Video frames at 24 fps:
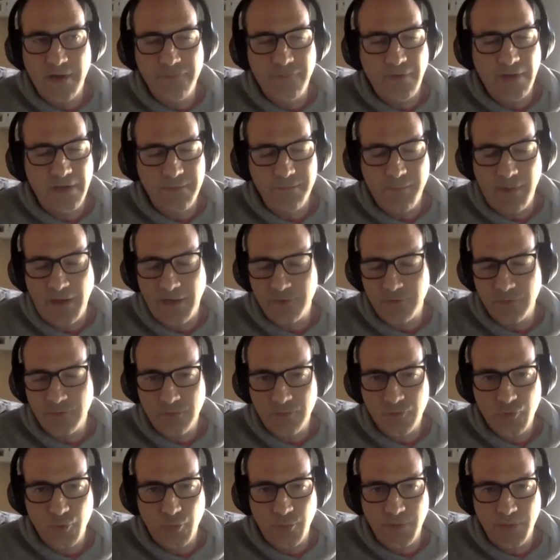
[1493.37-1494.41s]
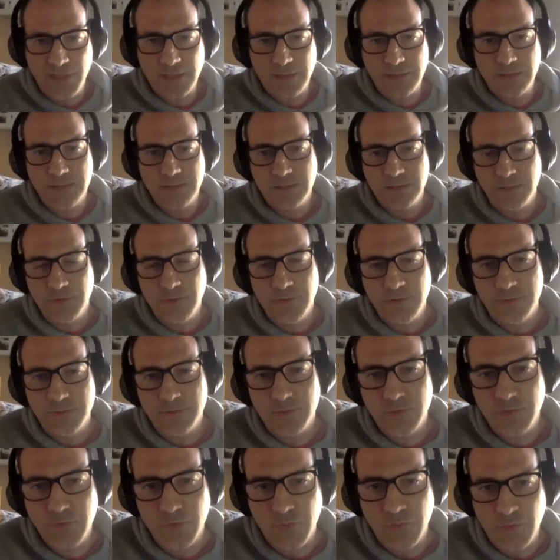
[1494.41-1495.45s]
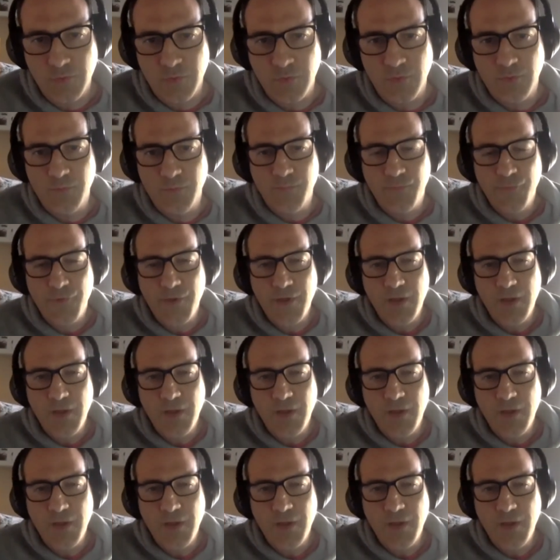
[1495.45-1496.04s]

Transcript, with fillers: very minor tweaks, you know, to